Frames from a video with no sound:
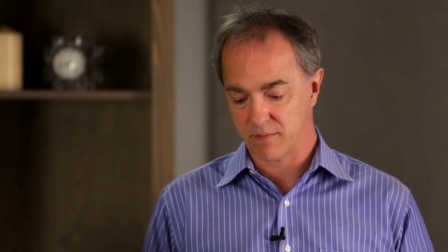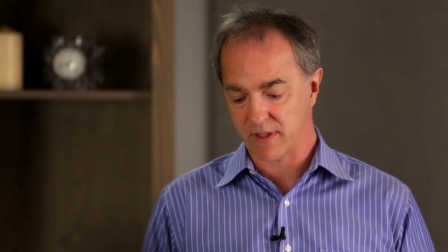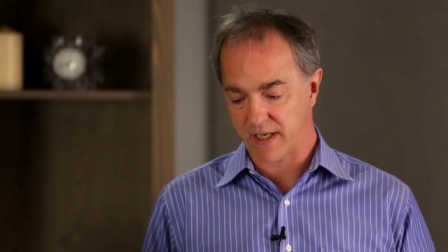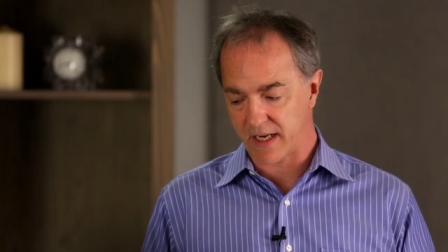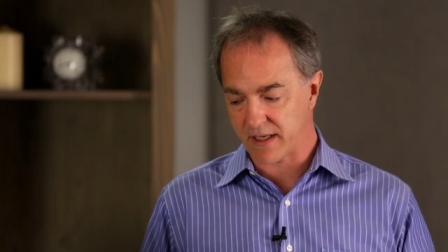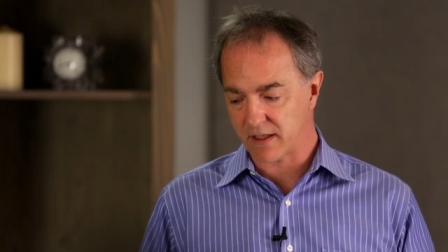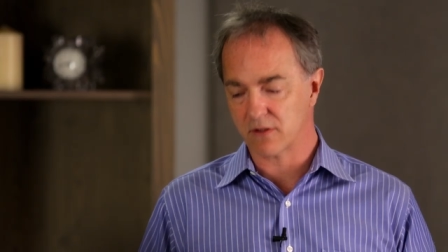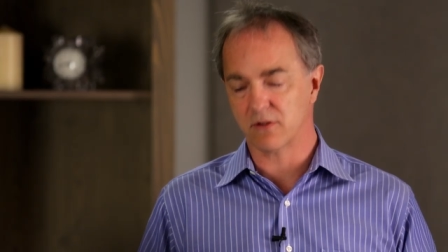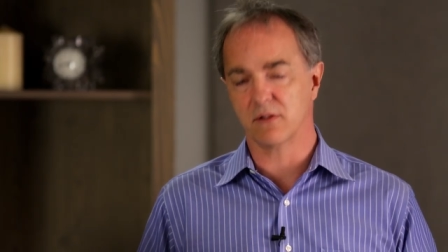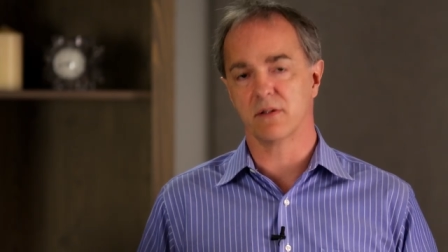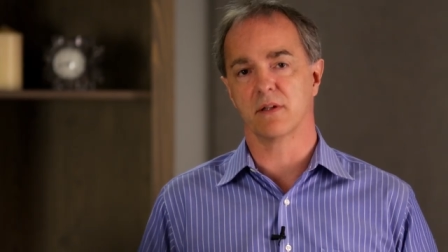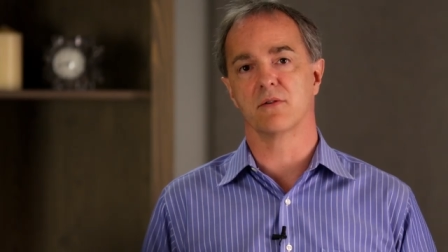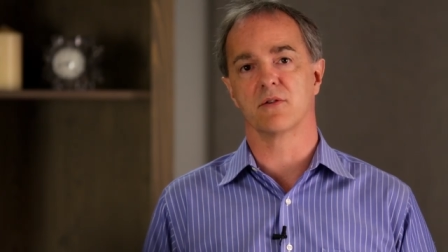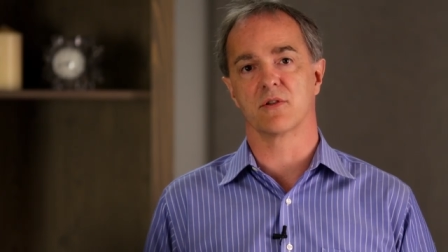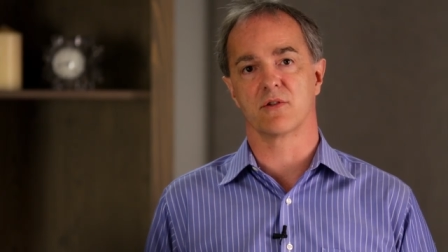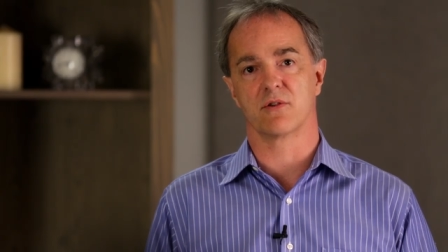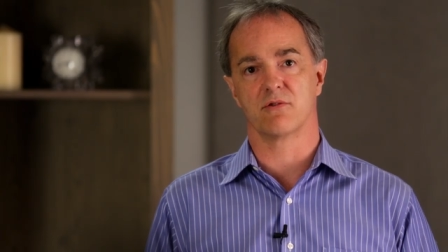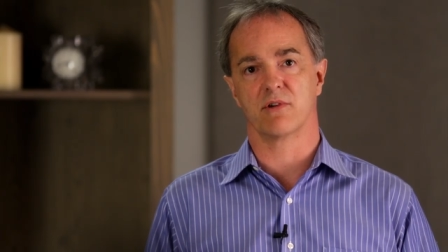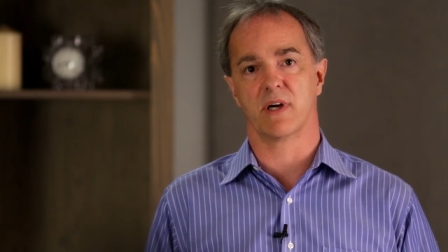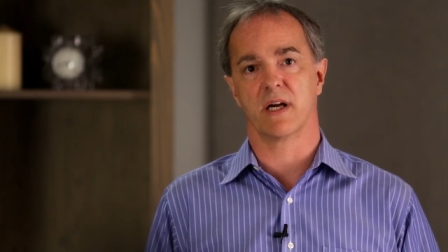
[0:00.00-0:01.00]
to blend all
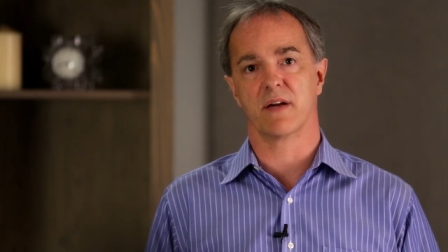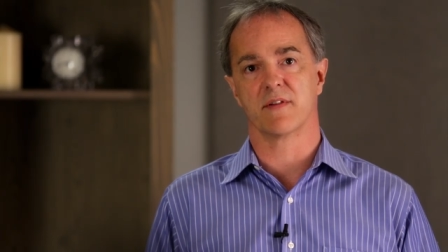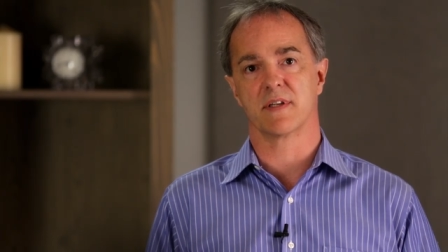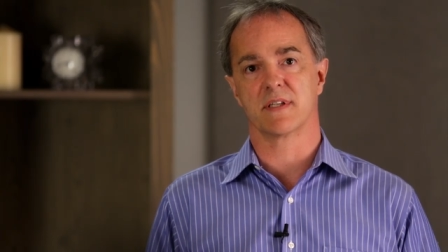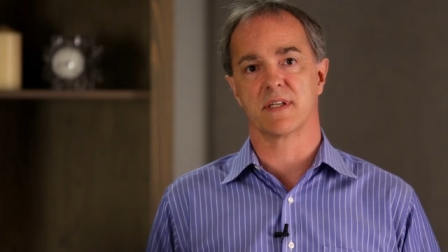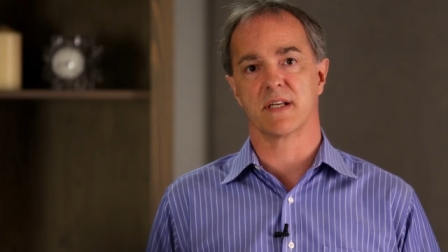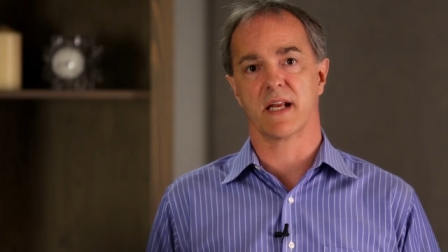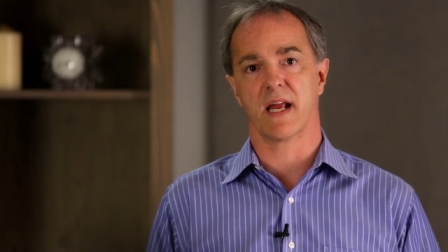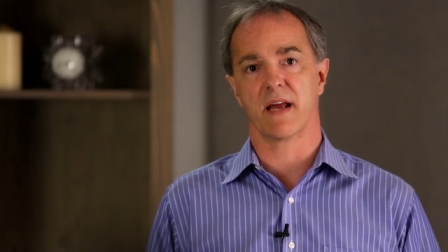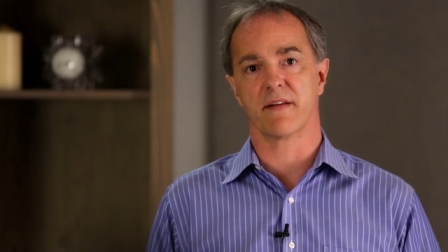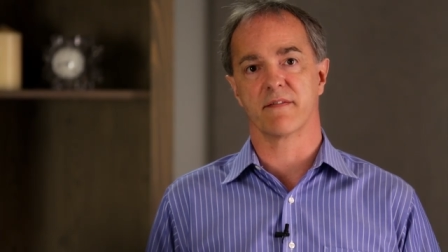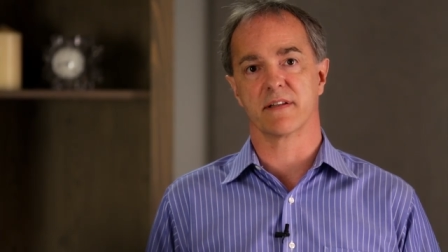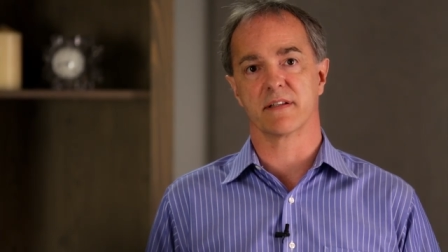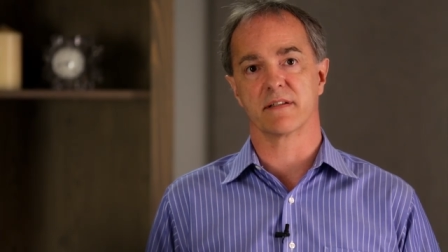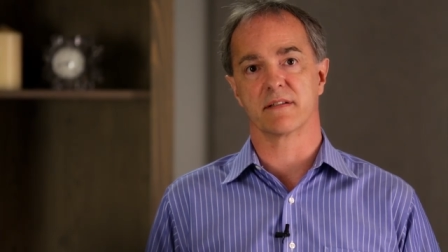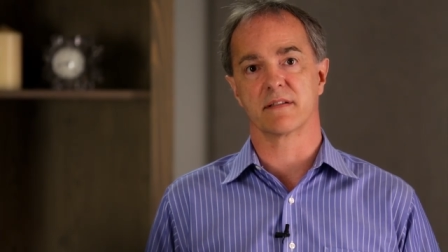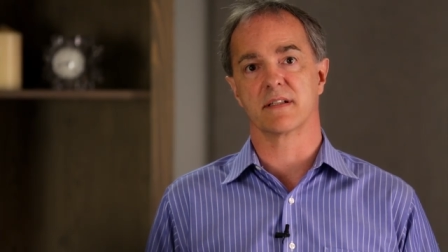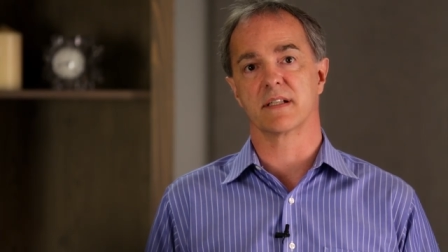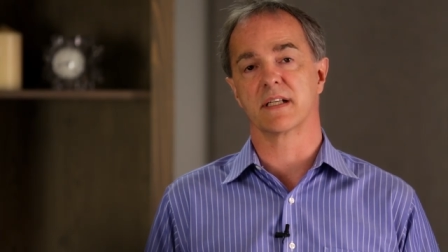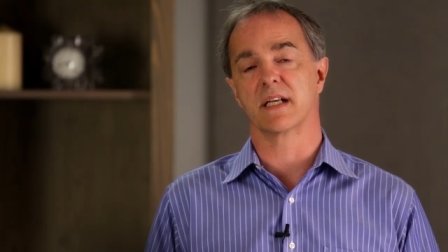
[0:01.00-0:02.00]
those drivers
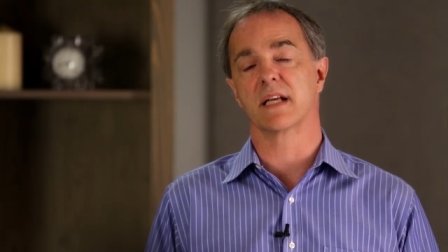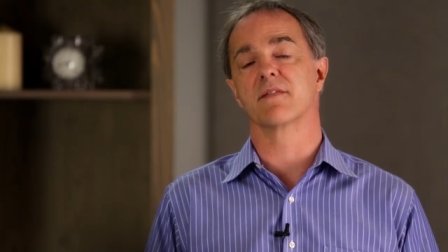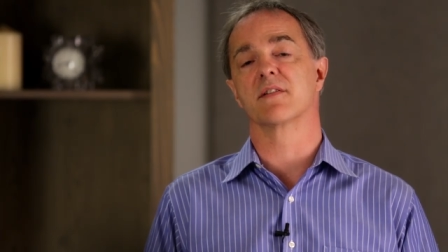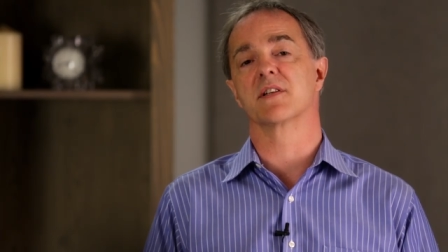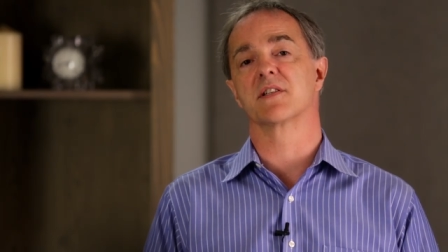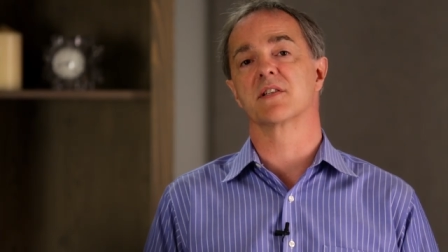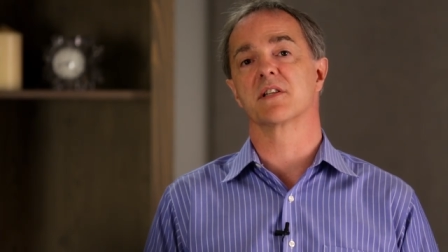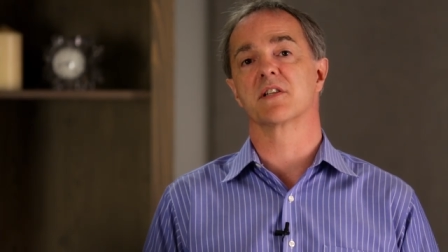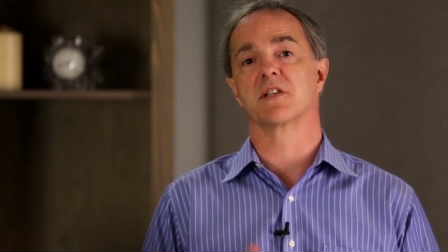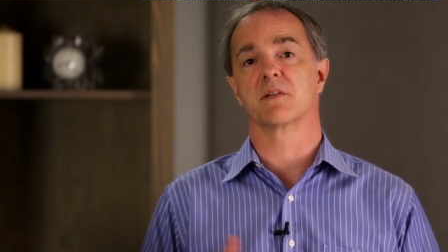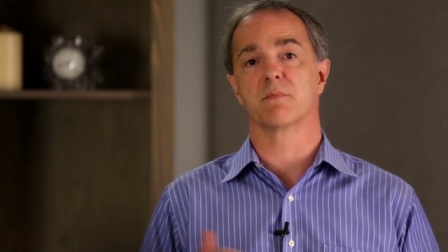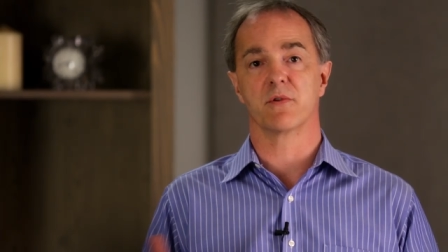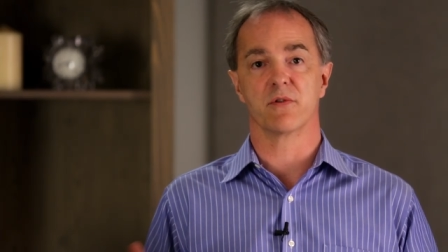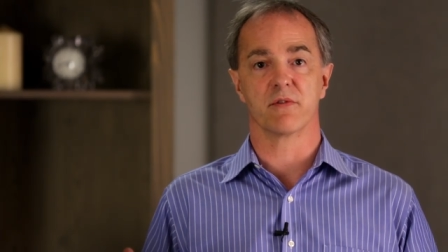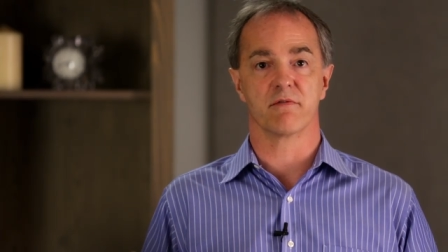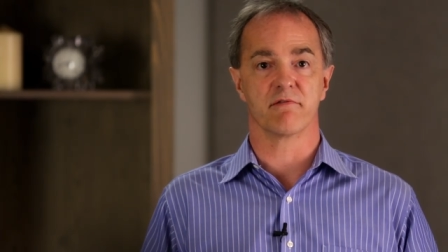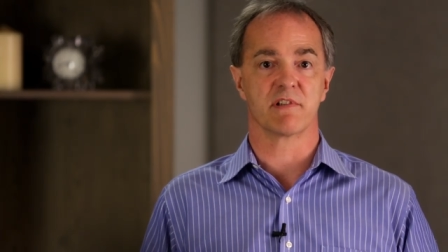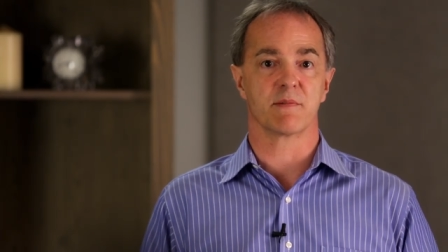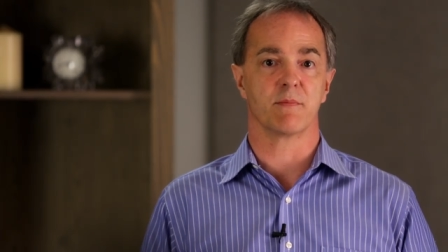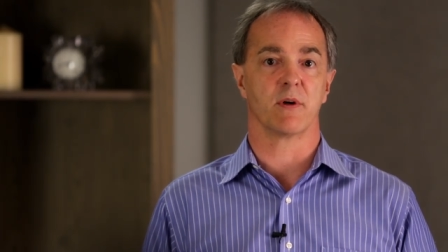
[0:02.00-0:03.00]
together to give us the
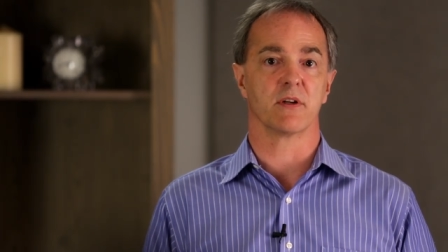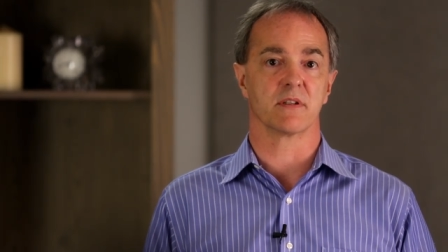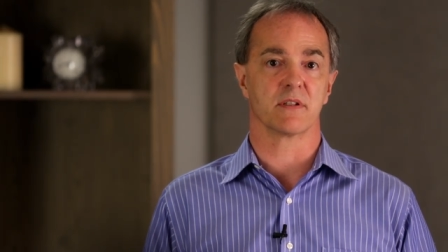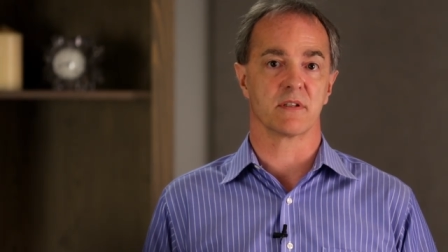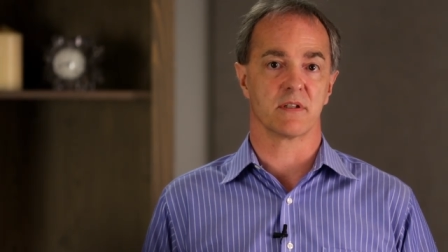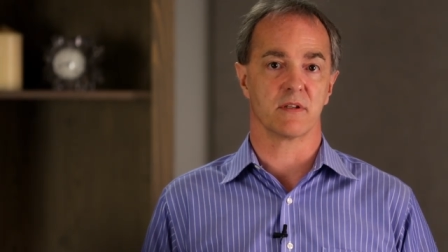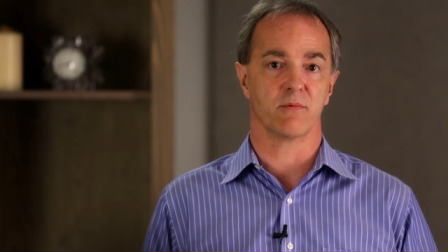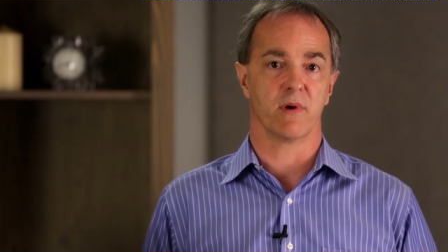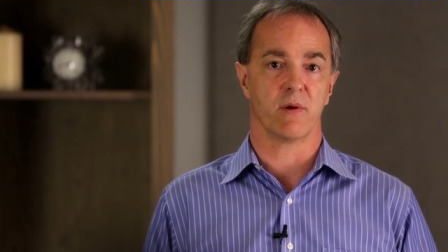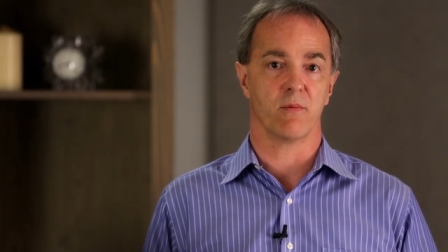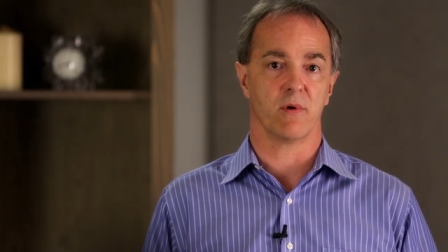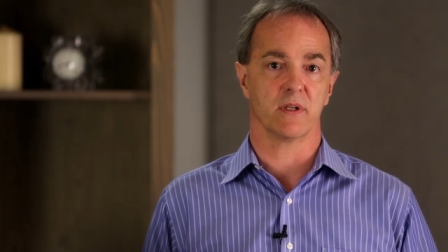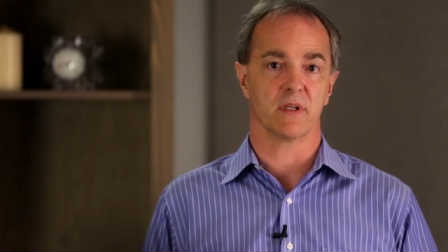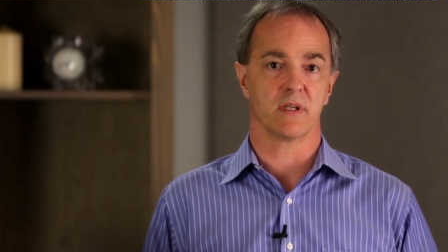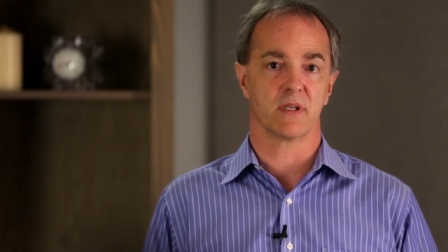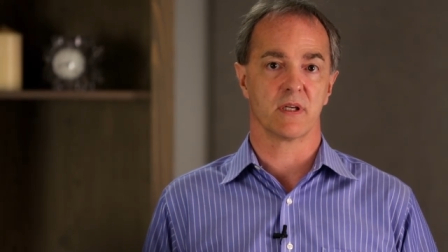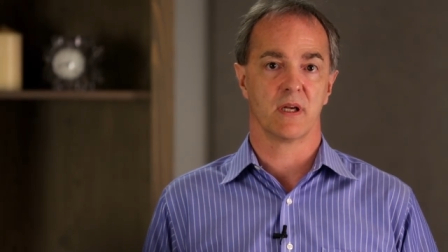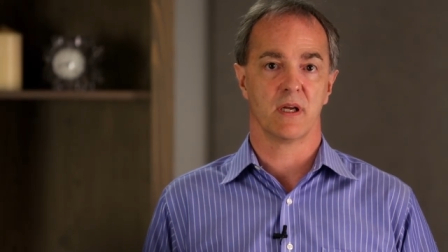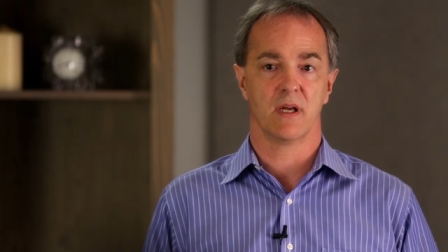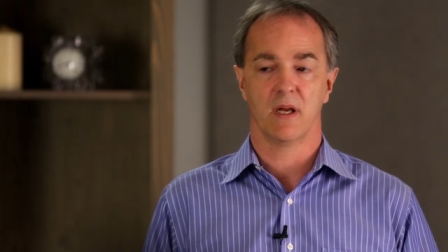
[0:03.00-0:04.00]
smooth response that we
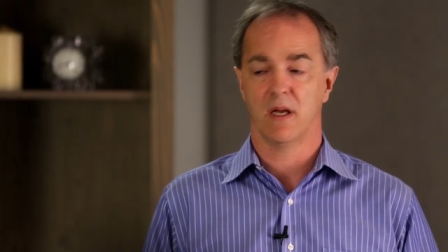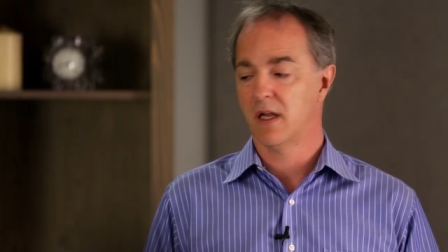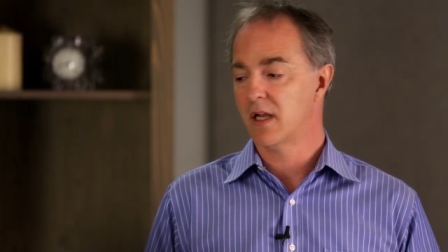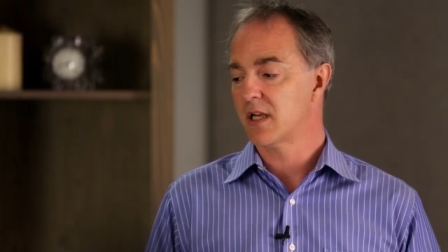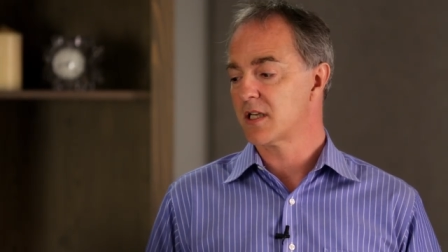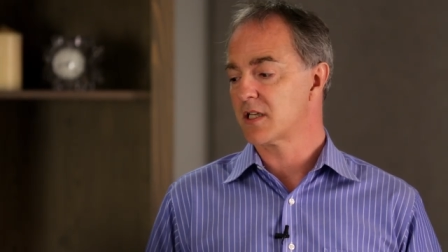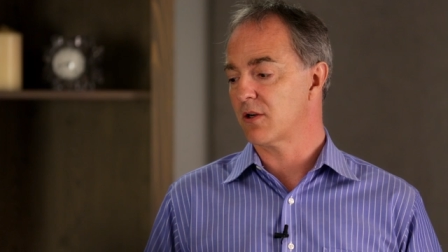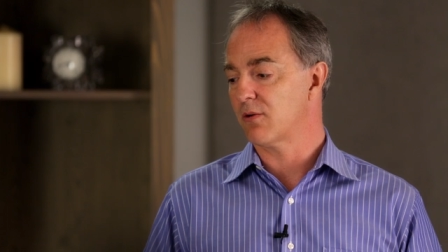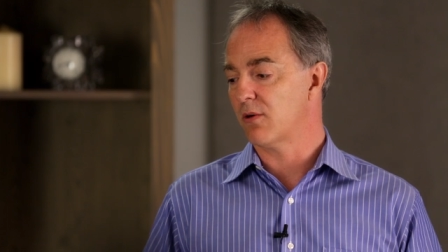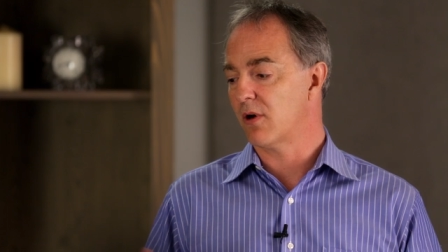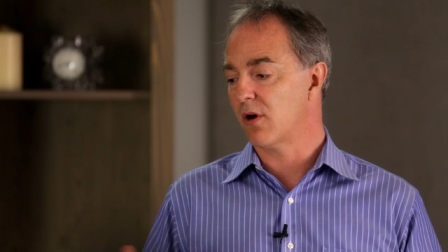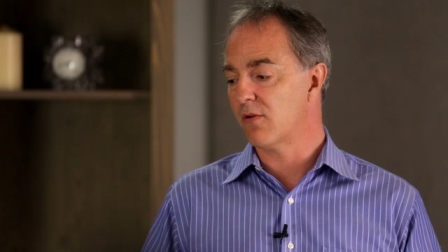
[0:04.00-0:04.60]
want. So